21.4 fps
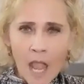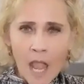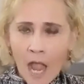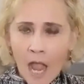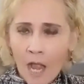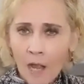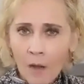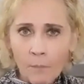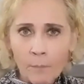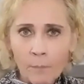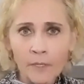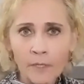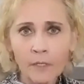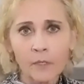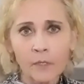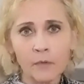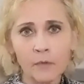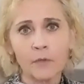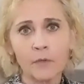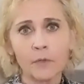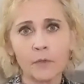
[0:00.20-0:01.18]
how many
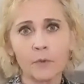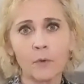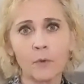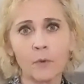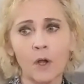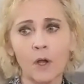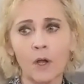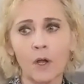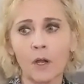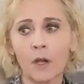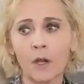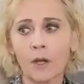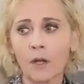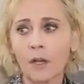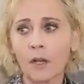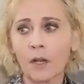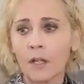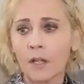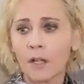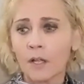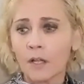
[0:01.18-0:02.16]
of you are
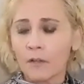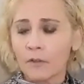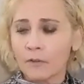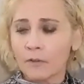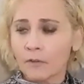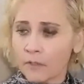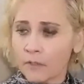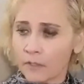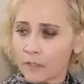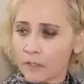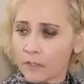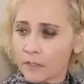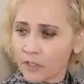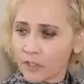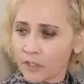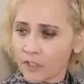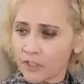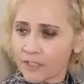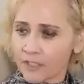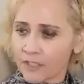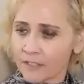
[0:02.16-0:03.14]

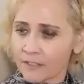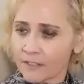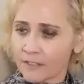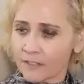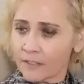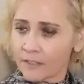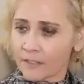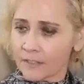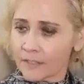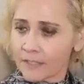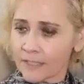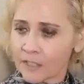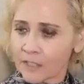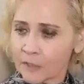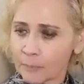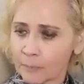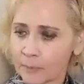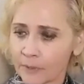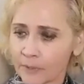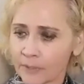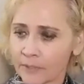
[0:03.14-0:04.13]
just
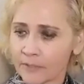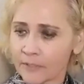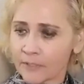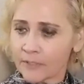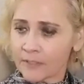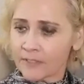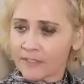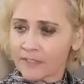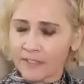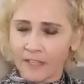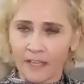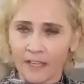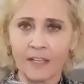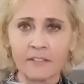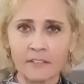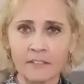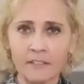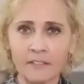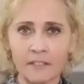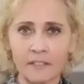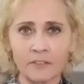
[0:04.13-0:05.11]
experiencing this
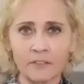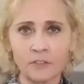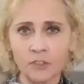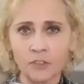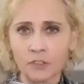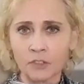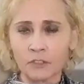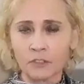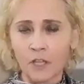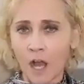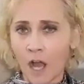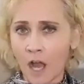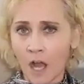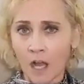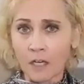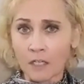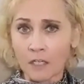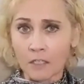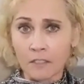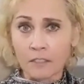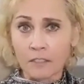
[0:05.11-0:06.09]
existential
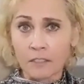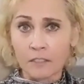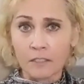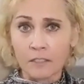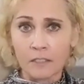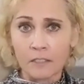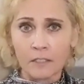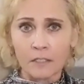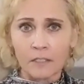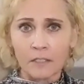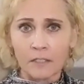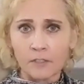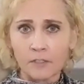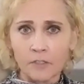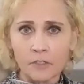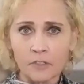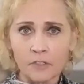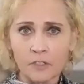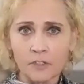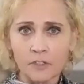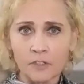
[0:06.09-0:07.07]
angst
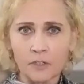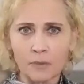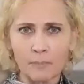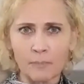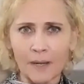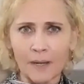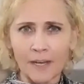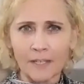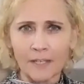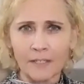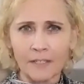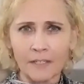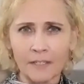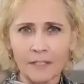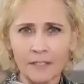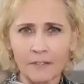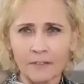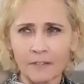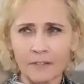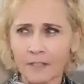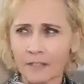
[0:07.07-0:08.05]
just in your body?
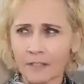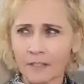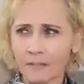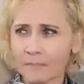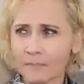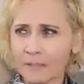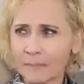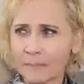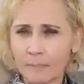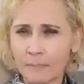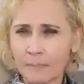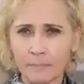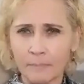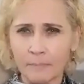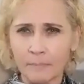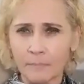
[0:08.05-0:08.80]
You're not maybe